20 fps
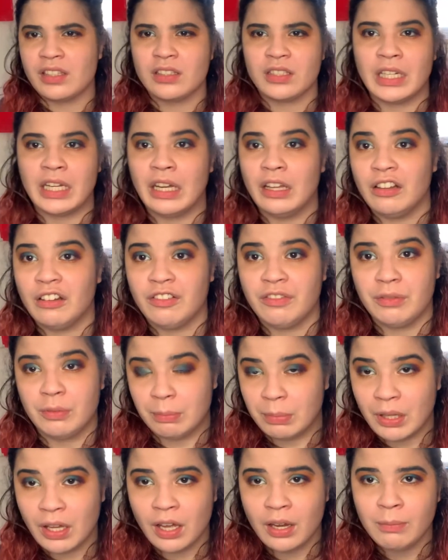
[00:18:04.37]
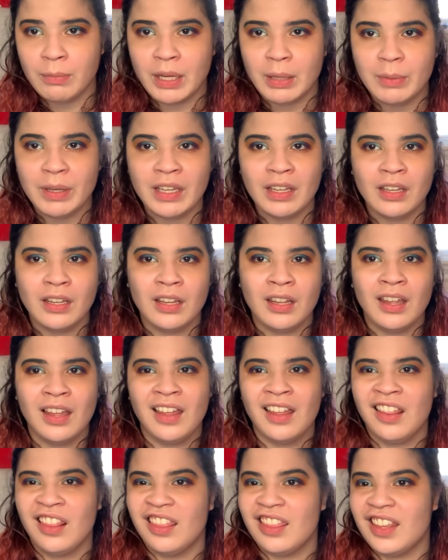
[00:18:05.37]
the style of the plot maybe,
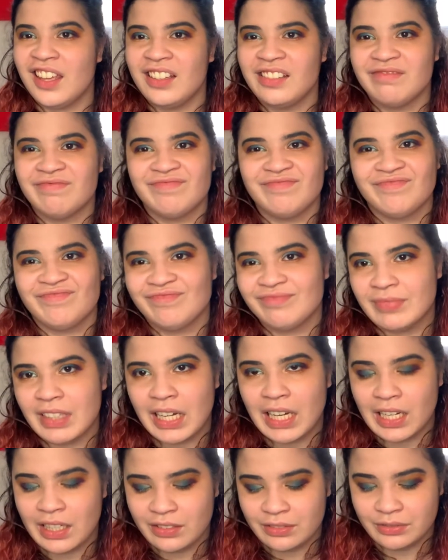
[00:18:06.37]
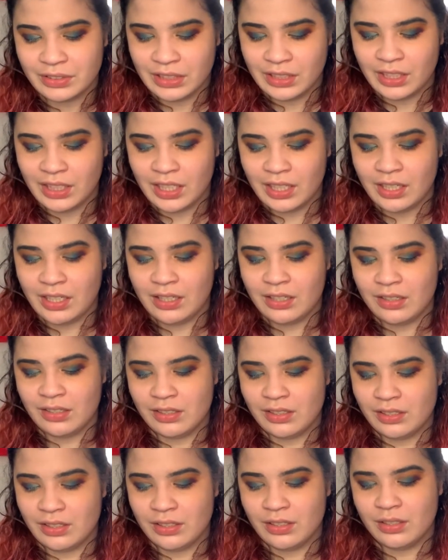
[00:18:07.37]
then I don't really care.
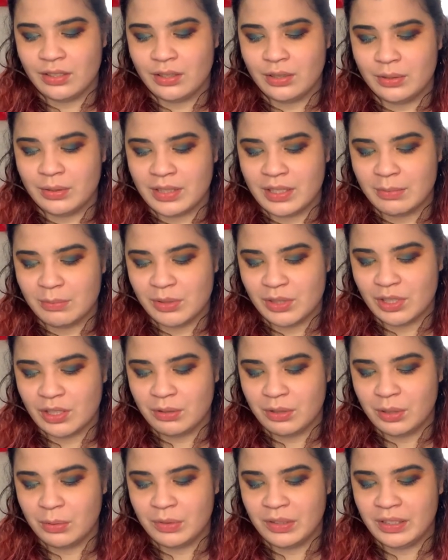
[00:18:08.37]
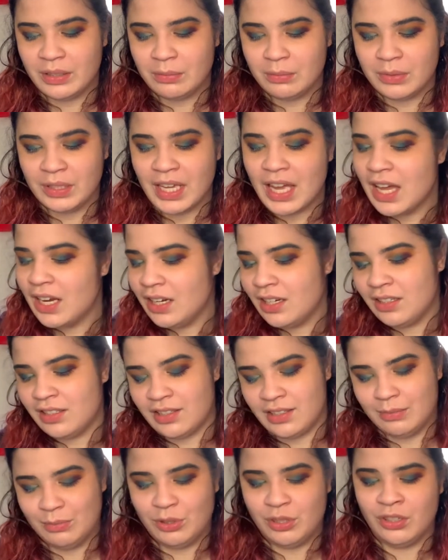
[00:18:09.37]
So I'm sorry, William
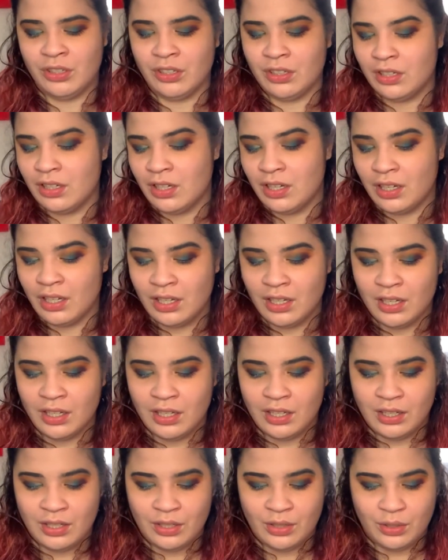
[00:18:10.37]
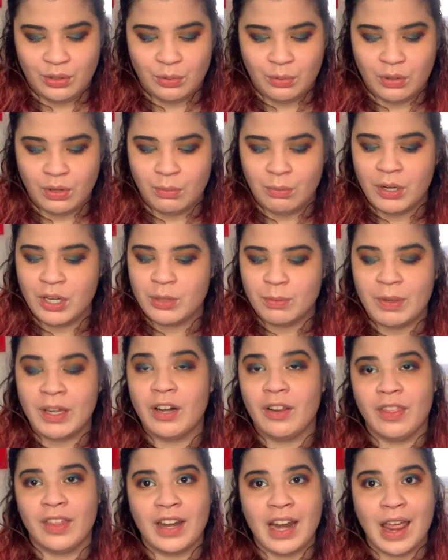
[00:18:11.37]
Gaddis. I'm sure you are much
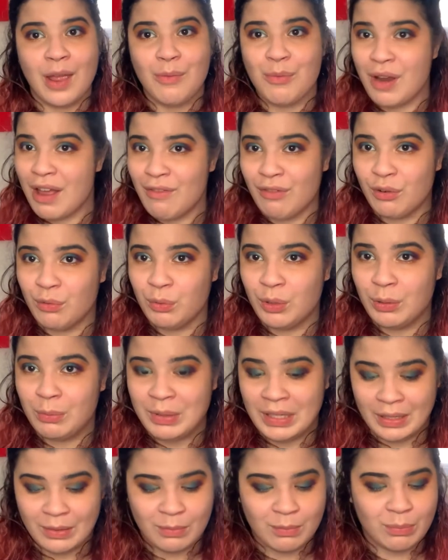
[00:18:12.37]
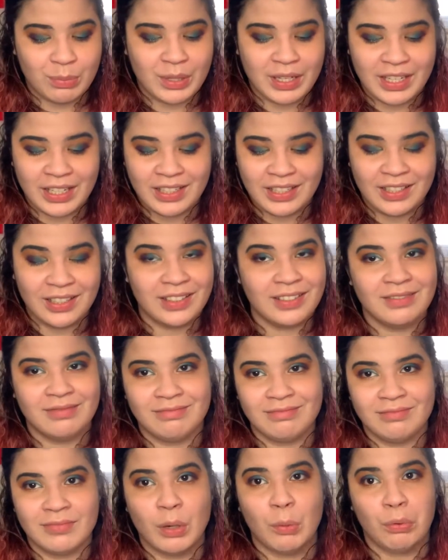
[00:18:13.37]
better than I ever will be, but
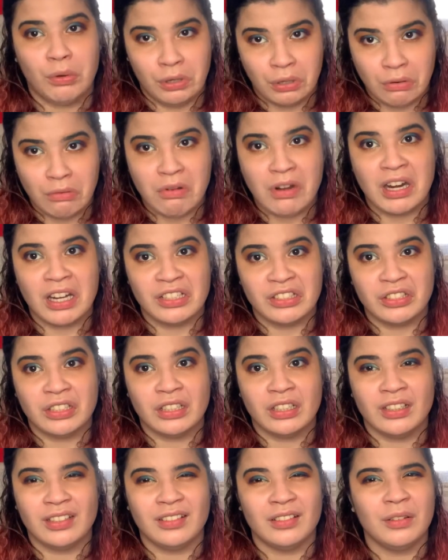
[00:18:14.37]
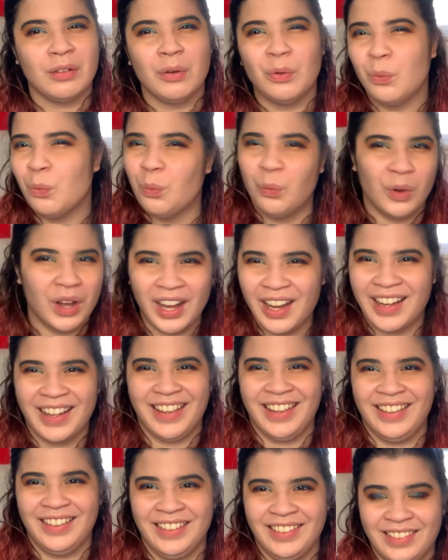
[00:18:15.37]
we're going on to why.
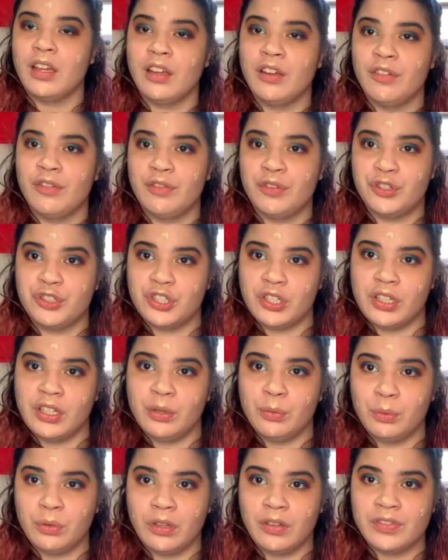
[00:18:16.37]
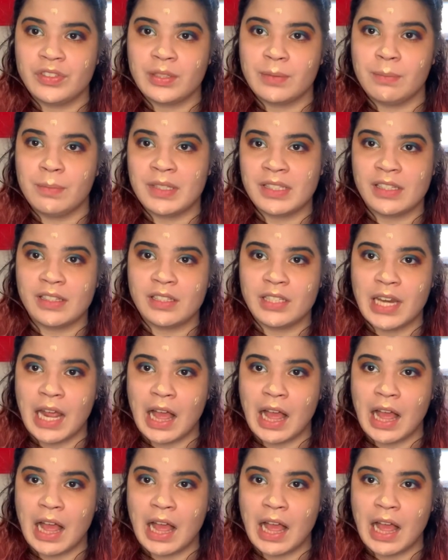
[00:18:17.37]
Virginia Woolf's Mrs.